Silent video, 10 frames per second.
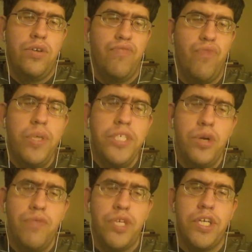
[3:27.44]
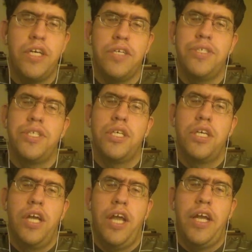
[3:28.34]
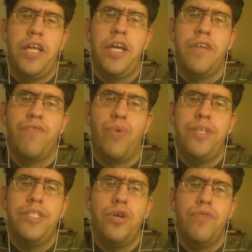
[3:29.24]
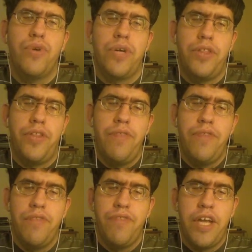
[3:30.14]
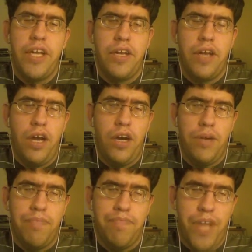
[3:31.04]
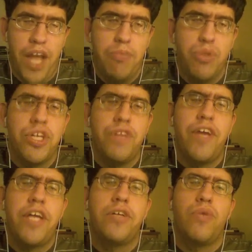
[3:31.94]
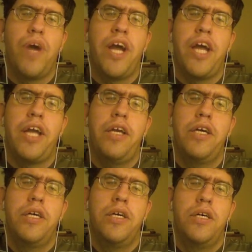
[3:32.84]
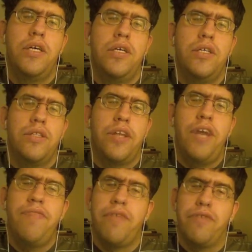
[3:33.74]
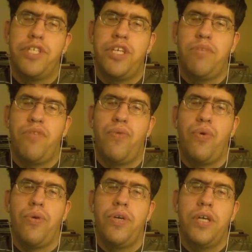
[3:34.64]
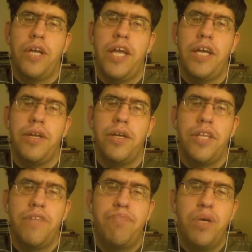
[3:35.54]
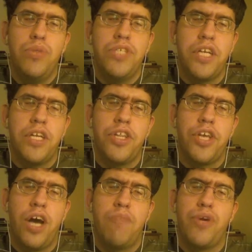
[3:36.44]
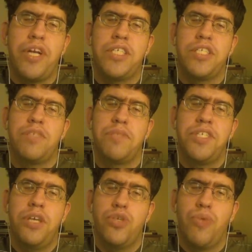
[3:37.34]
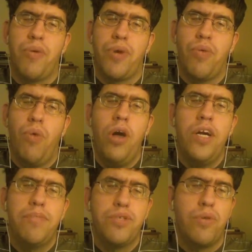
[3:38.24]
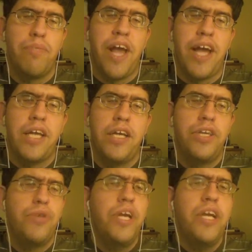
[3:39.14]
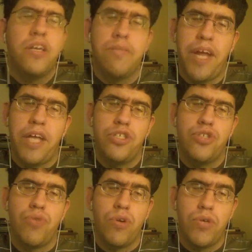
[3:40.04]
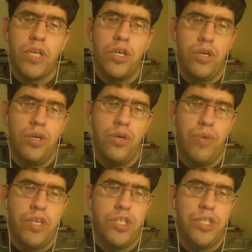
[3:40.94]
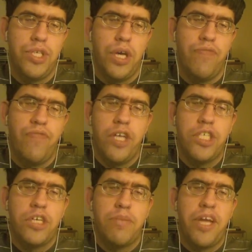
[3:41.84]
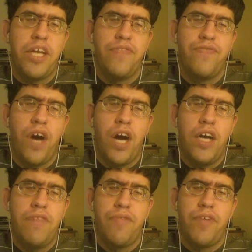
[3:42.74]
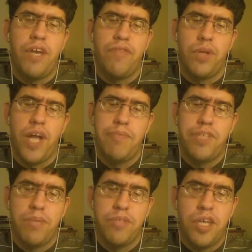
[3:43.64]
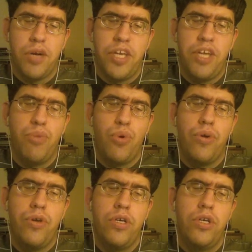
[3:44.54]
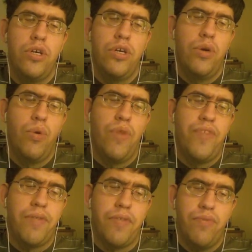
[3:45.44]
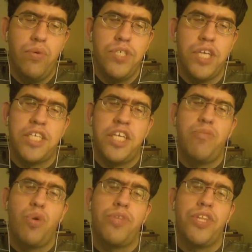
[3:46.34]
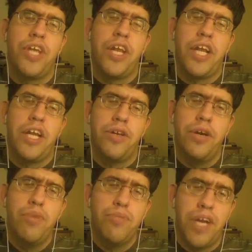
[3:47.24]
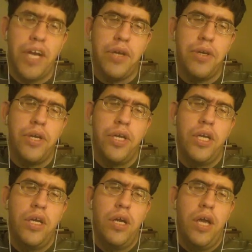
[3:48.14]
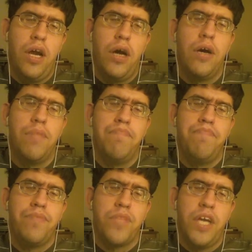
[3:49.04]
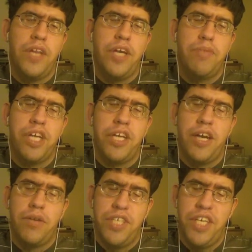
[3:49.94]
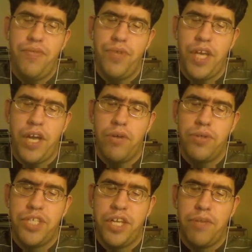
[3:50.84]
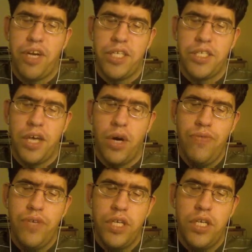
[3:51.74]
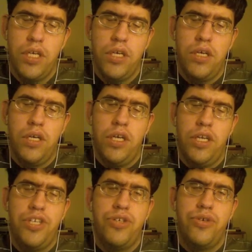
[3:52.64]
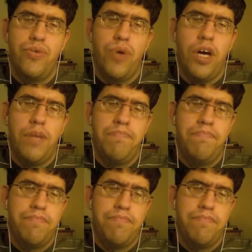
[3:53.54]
VoiceOver does, and again, VoiceOver, they've innovated, um, Apple's innovated in a way that I've never seen before. Again, they've built it into the operating system in such a way where you walk up to a Mac, you hit a command stroke, which is uh, function command F5 if you have a laptop style keyboard, or if you have the full-size keyboard with the dedicated number pad um, and the upside-down T for the arrow sitting by itself, you um,